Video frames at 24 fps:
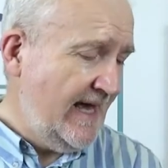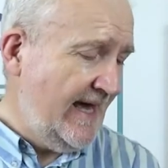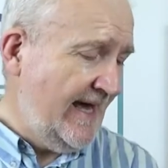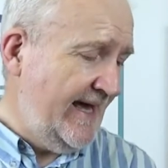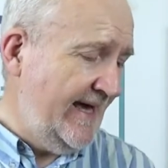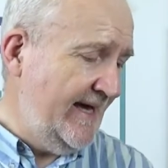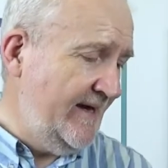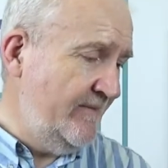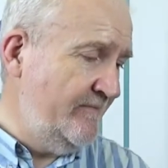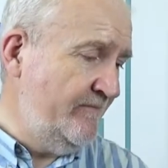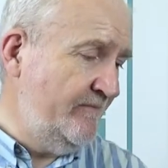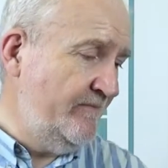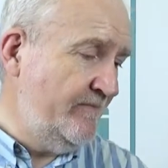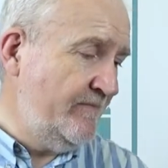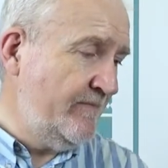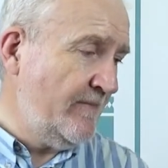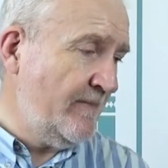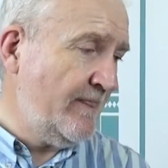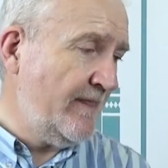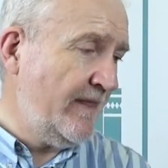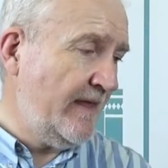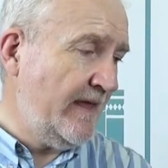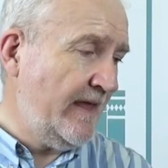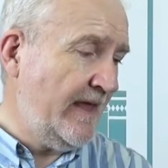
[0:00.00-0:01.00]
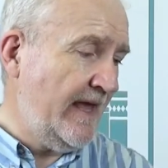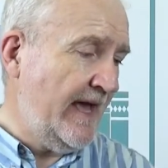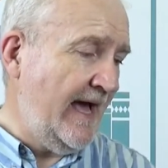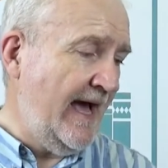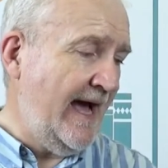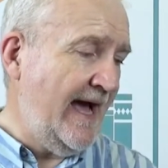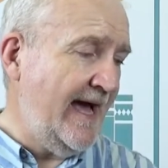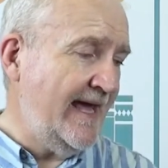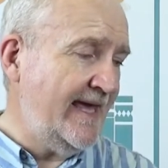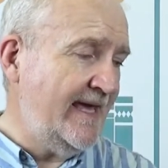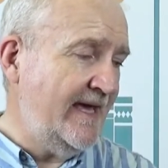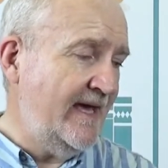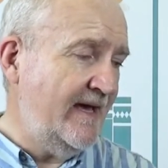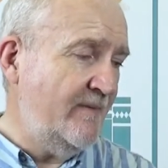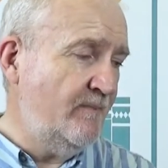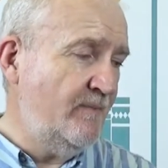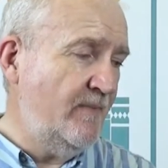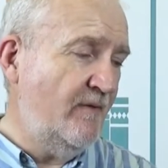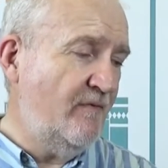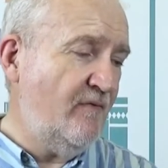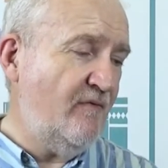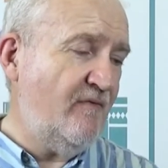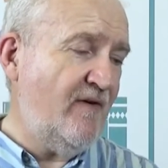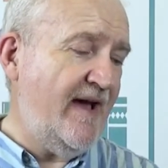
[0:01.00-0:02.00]
um, I
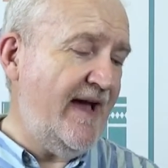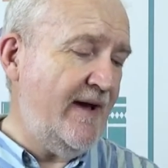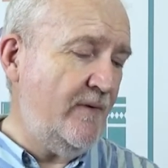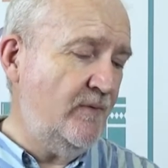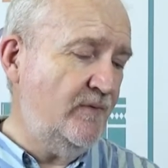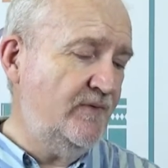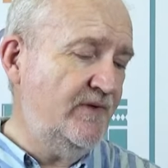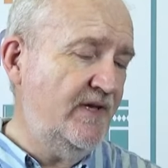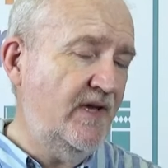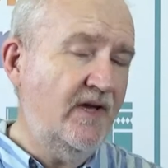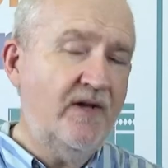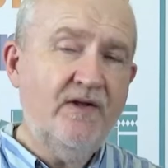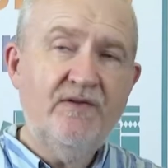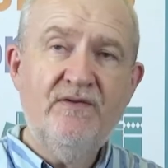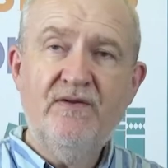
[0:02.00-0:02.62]
um, found